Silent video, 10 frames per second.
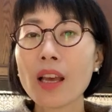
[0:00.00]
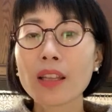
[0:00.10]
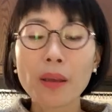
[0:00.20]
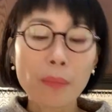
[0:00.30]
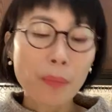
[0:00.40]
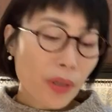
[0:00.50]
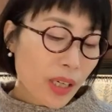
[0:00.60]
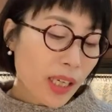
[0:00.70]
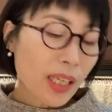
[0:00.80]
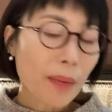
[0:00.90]
then put
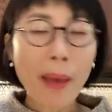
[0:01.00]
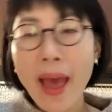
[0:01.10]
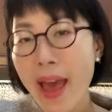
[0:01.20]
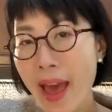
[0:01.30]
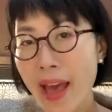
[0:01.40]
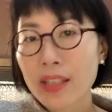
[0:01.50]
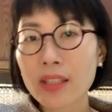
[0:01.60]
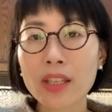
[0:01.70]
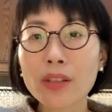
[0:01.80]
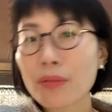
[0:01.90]
it in the pan,
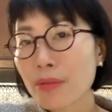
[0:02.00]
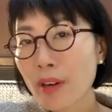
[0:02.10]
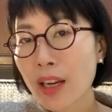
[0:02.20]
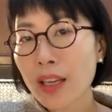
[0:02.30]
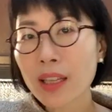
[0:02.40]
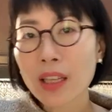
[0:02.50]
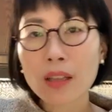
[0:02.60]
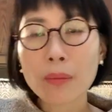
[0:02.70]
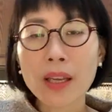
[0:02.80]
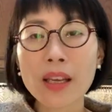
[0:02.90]
stir fry a
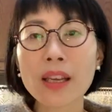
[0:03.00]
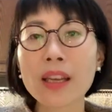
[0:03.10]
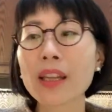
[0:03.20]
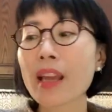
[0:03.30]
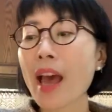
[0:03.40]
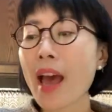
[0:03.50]
little bit and